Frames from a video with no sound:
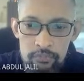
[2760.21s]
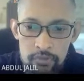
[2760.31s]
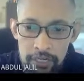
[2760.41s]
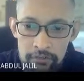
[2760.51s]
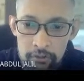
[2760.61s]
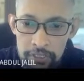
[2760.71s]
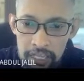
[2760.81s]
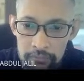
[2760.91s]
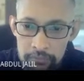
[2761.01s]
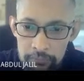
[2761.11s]
I draw the
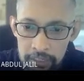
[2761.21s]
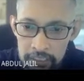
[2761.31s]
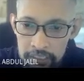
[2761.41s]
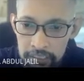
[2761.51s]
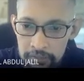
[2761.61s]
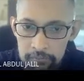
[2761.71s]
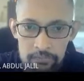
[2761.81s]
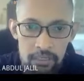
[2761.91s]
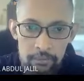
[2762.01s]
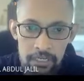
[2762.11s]
helmet back again,
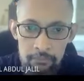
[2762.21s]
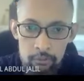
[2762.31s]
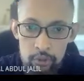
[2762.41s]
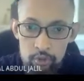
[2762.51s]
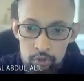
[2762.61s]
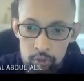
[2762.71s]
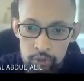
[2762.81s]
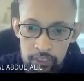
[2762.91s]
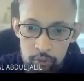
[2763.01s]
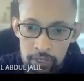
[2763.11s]
but I'm going to
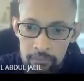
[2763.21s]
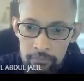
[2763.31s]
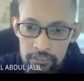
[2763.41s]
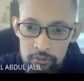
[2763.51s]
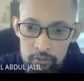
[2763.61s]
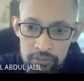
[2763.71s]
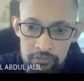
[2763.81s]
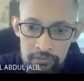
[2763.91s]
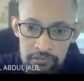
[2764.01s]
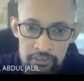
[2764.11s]
rotate the helmet into this
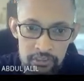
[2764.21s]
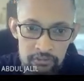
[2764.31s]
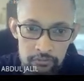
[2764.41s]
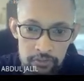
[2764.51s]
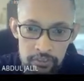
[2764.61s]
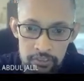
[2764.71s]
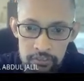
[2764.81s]
position over here.